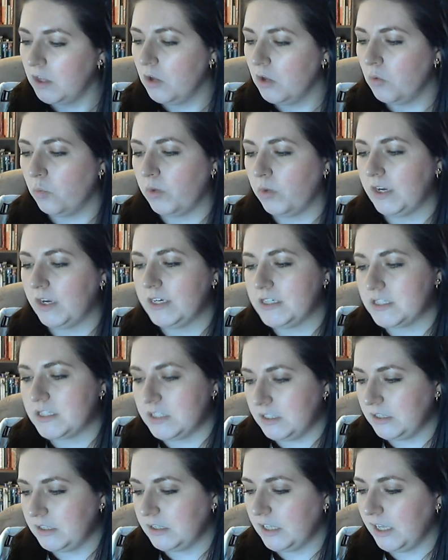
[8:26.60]
What I
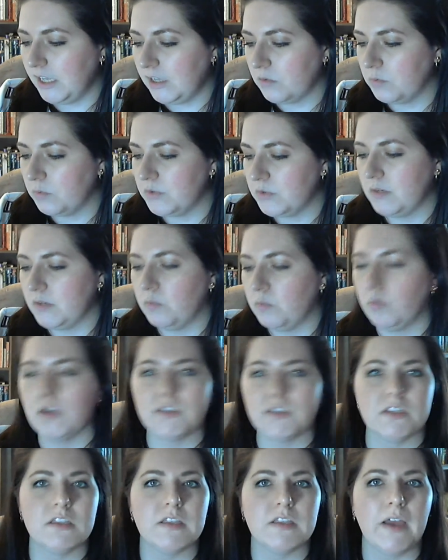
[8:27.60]
didn't like was it
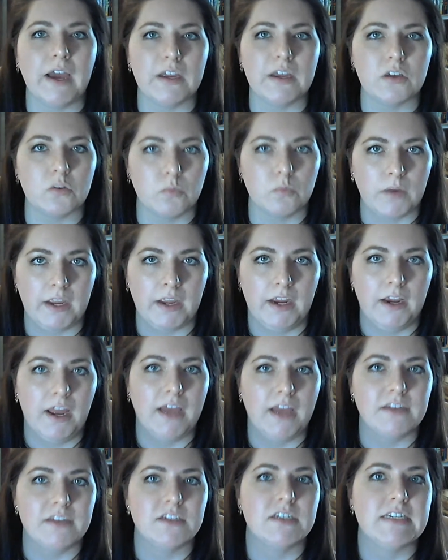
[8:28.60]
wasn't that great
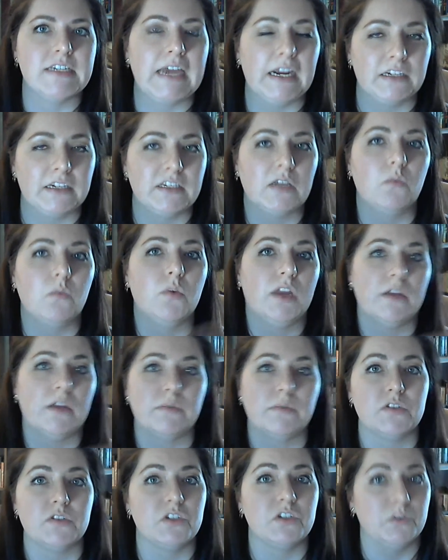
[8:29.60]
at detecting when I
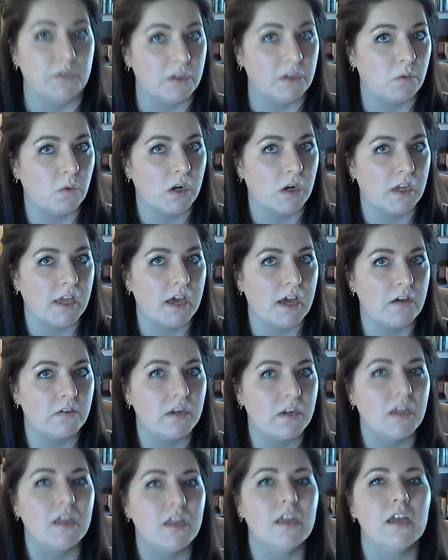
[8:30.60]
was doing a workout.
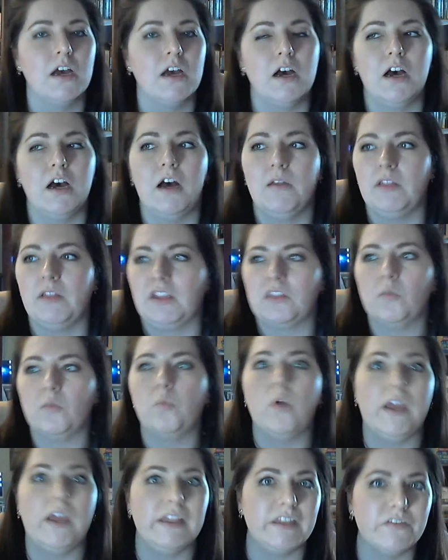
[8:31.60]
Like the
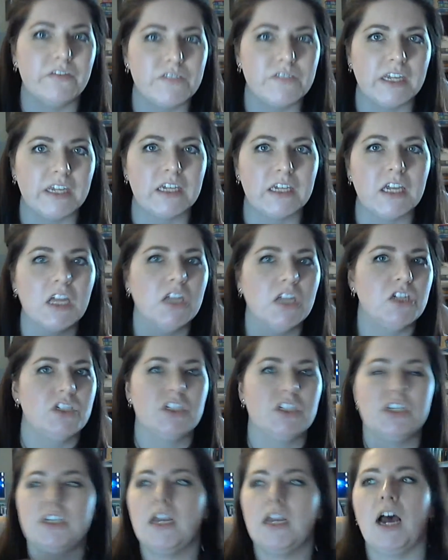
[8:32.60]
weightlifting
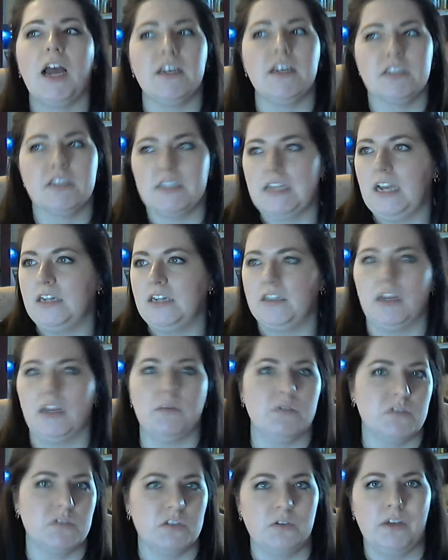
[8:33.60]
did not detect I
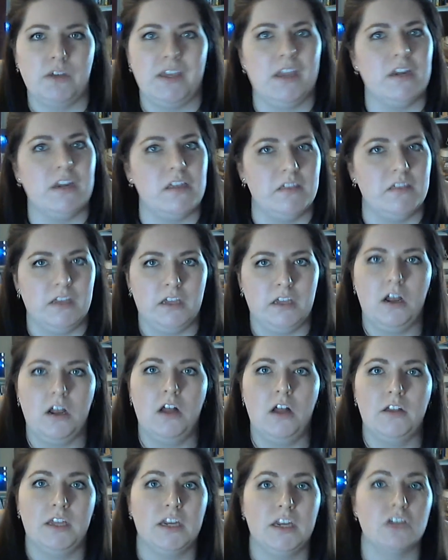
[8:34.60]
was doing anything at
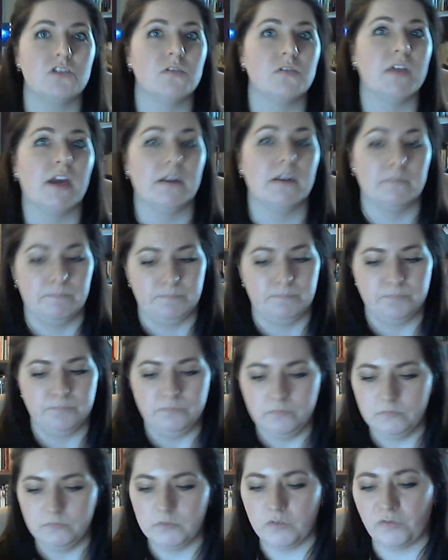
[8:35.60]
all. And I do that
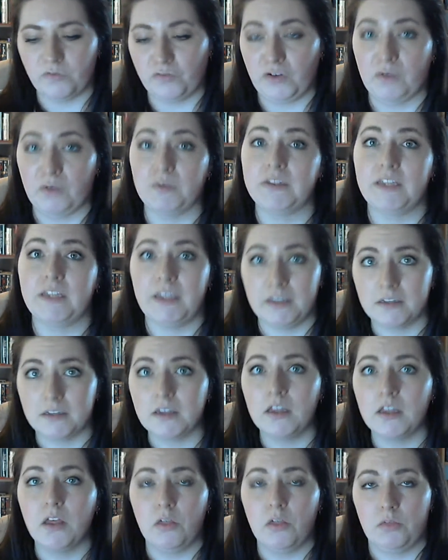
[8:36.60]
frequently
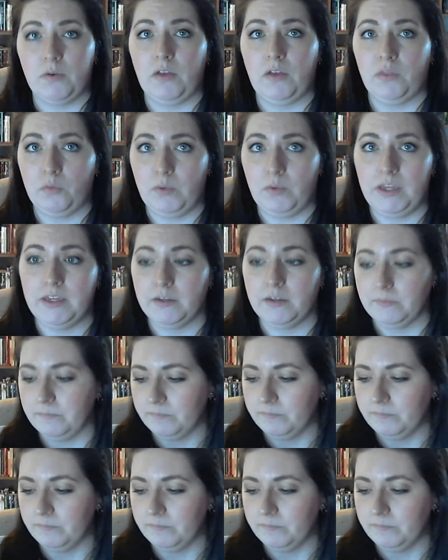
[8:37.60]
throughout the week.